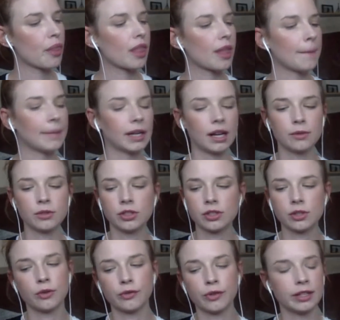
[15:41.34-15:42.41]
But I was just
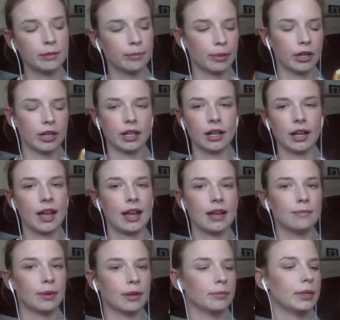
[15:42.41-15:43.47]
so afraid to burn it. I hate
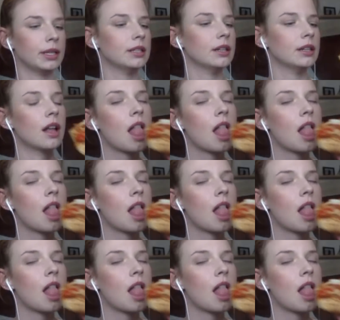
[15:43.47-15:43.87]
burnt pizza.